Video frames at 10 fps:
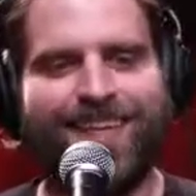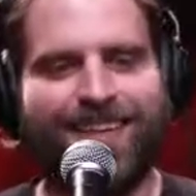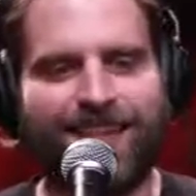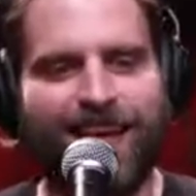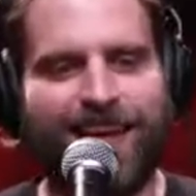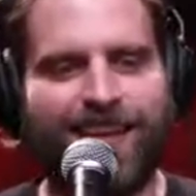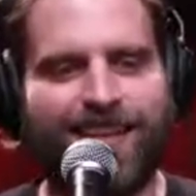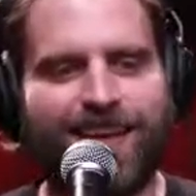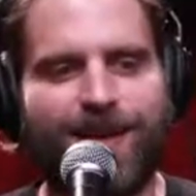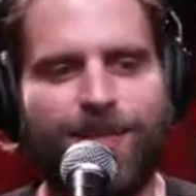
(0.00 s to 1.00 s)

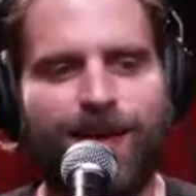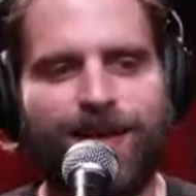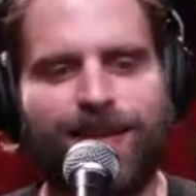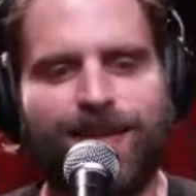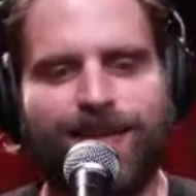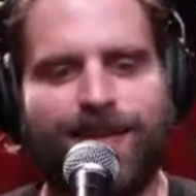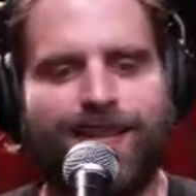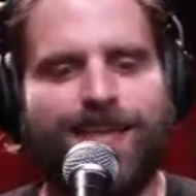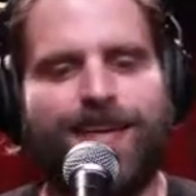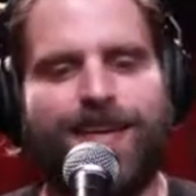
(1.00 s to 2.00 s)
Yeah, I bet.
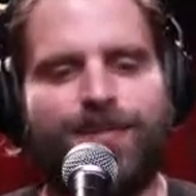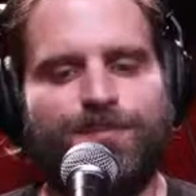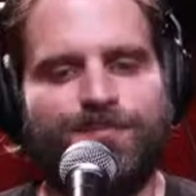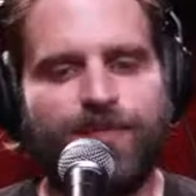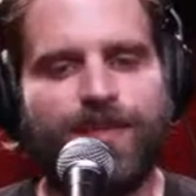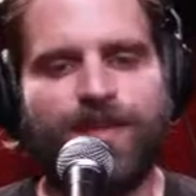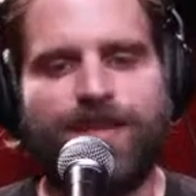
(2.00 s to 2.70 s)
So